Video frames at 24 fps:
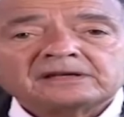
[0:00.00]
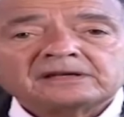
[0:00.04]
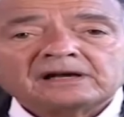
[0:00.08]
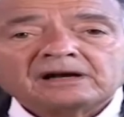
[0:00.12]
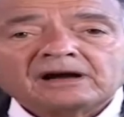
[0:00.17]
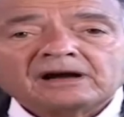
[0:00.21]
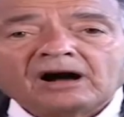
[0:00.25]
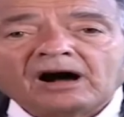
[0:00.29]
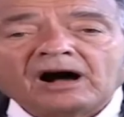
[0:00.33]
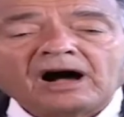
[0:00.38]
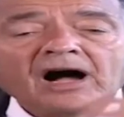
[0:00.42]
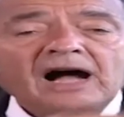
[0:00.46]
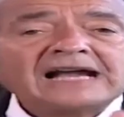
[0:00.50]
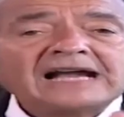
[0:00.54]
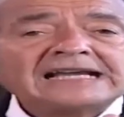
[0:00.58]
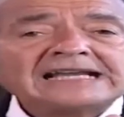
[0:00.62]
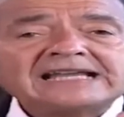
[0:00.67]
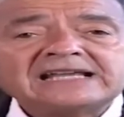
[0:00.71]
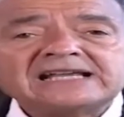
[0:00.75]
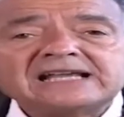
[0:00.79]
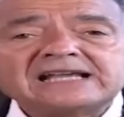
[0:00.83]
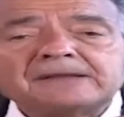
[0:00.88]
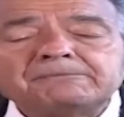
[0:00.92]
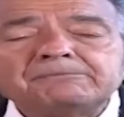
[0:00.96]

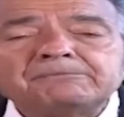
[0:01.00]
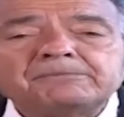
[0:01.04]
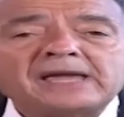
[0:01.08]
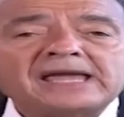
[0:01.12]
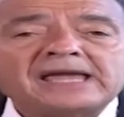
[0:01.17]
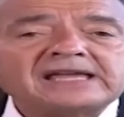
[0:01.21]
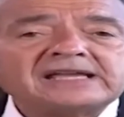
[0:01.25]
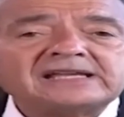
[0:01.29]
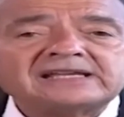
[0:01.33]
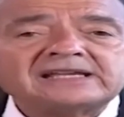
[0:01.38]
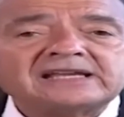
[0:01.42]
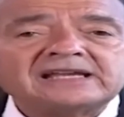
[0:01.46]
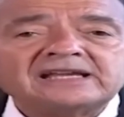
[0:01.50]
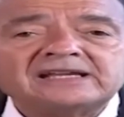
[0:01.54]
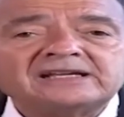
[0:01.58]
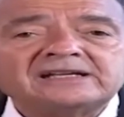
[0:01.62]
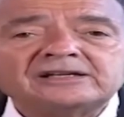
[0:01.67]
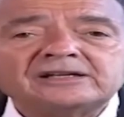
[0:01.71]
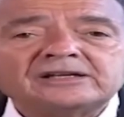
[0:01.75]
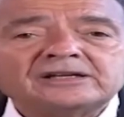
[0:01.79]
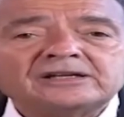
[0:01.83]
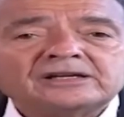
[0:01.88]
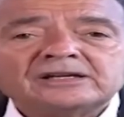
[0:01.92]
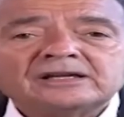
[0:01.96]
hiding and
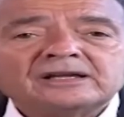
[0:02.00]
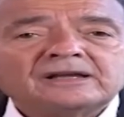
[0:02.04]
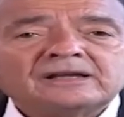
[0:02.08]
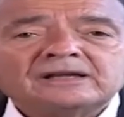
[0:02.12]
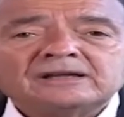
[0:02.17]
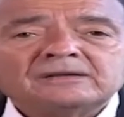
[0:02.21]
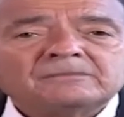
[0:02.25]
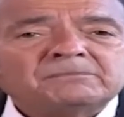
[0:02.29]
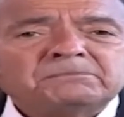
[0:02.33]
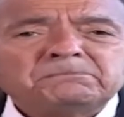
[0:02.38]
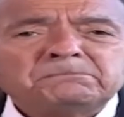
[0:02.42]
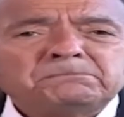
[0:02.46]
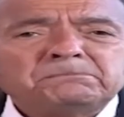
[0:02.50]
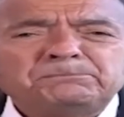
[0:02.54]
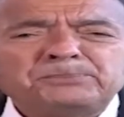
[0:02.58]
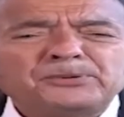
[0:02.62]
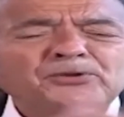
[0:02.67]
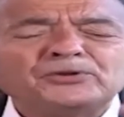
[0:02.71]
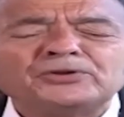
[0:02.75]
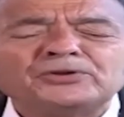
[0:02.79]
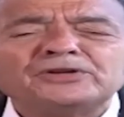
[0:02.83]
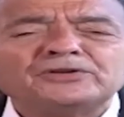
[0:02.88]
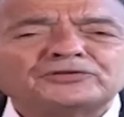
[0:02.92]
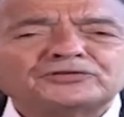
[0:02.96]
making
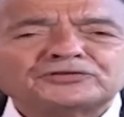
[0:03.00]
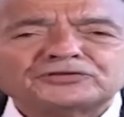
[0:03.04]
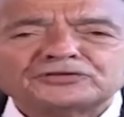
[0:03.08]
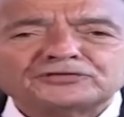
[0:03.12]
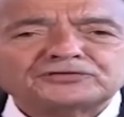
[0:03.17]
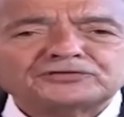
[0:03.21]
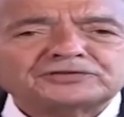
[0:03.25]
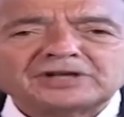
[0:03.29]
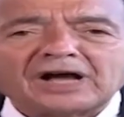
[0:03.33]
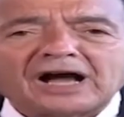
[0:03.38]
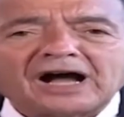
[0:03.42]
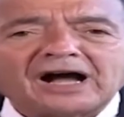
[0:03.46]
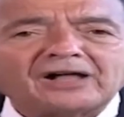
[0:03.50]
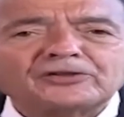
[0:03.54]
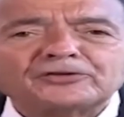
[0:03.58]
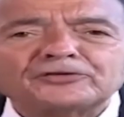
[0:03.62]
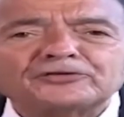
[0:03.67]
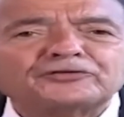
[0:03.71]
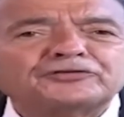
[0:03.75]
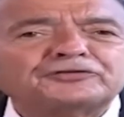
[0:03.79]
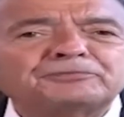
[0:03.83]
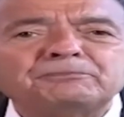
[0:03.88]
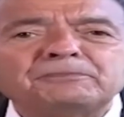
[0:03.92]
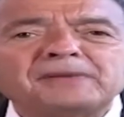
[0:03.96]
billions of
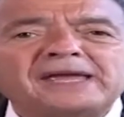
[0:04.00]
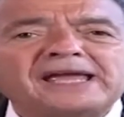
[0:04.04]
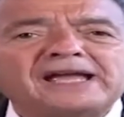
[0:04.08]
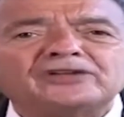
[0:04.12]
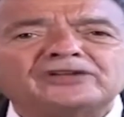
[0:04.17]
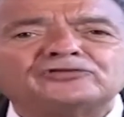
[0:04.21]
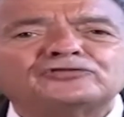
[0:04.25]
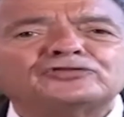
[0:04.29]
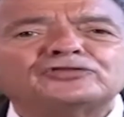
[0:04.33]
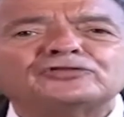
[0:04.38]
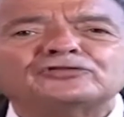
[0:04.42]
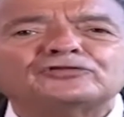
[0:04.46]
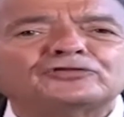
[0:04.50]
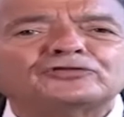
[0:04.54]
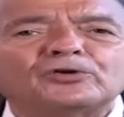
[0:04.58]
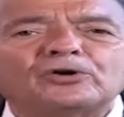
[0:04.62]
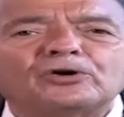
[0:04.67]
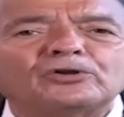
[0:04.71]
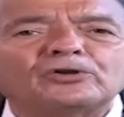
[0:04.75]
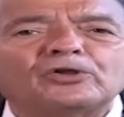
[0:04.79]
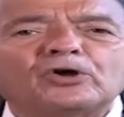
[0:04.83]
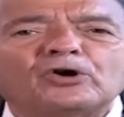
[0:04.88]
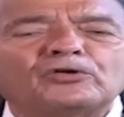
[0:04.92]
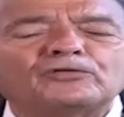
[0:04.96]
dollars, mansions
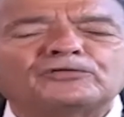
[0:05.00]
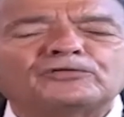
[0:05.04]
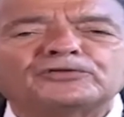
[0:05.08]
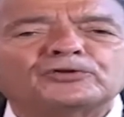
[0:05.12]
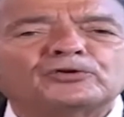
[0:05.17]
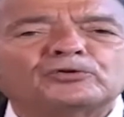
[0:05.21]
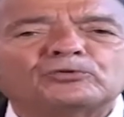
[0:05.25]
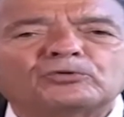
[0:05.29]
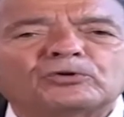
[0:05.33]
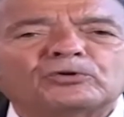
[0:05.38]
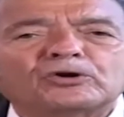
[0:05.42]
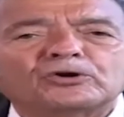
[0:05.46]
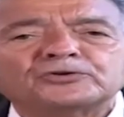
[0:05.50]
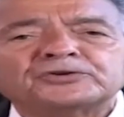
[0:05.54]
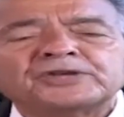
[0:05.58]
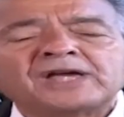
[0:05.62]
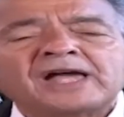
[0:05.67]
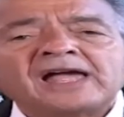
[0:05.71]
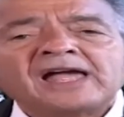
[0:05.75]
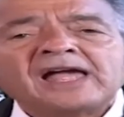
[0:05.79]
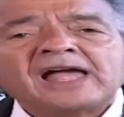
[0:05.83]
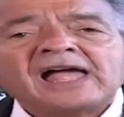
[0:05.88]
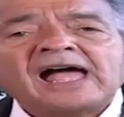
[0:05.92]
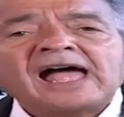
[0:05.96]
all over the world.
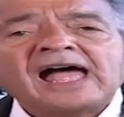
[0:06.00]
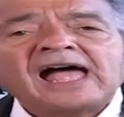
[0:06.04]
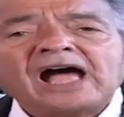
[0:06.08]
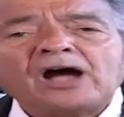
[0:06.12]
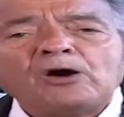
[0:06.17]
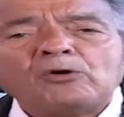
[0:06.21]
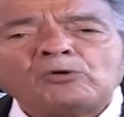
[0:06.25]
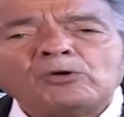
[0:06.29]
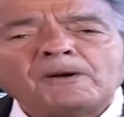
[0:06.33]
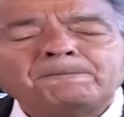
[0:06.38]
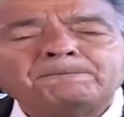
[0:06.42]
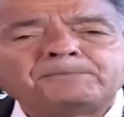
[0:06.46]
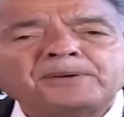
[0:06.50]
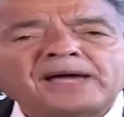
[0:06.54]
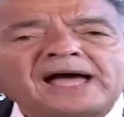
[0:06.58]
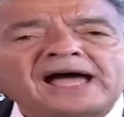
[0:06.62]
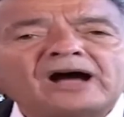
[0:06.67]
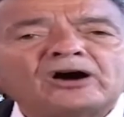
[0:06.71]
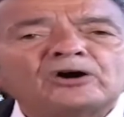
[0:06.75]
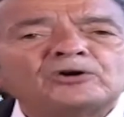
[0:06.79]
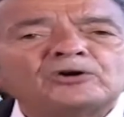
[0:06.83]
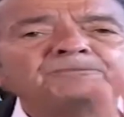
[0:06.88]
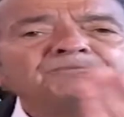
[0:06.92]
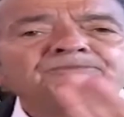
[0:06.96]
How
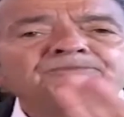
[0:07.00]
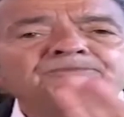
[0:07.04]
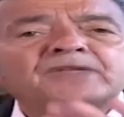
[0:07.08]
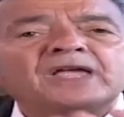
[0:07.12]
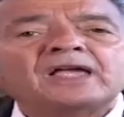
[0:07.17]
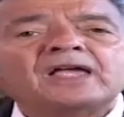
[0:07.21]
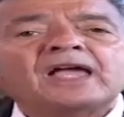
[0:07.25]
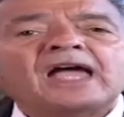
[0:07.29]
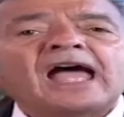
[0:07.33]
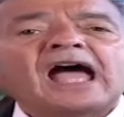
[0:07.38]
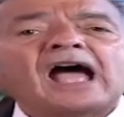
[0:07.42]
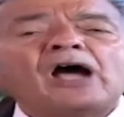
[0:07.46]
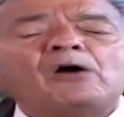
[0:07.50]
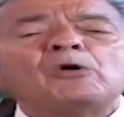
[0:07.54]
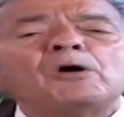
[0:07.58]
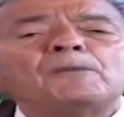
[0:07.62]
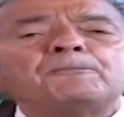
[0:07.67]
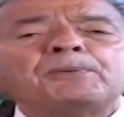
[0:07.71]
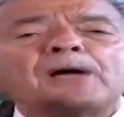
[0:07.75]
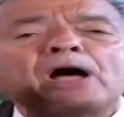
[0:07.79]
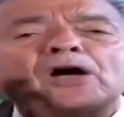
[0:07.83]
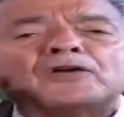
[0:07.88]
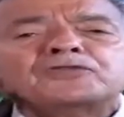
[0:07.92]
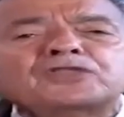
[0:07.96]
about
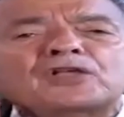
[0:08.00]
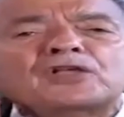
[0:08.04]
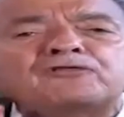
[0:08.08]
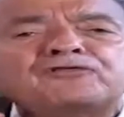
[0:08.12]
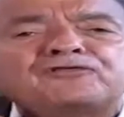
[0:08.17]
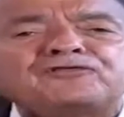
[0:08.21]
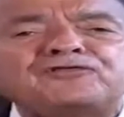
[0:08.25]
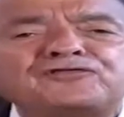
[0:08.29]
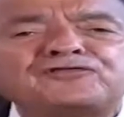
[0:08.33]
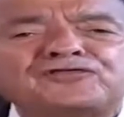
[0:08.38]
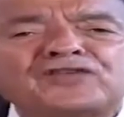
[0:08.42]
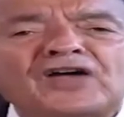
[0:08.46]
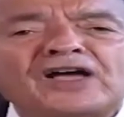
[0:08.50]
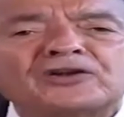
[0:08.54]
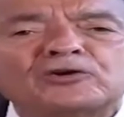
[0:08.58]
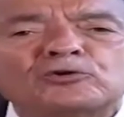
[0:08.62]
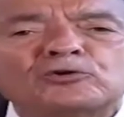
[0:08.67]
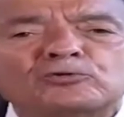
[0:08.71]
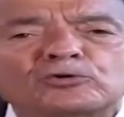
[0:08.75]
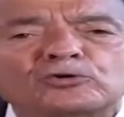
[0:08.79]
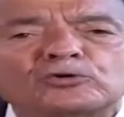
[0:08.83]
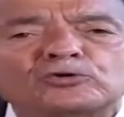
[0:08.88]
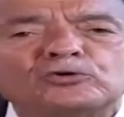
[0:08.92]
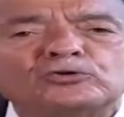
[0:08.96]
the
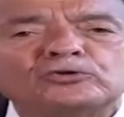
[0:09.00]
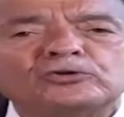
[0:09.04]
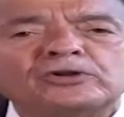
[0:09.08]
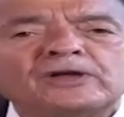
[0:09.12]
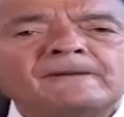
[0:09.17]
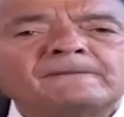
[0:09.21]
federal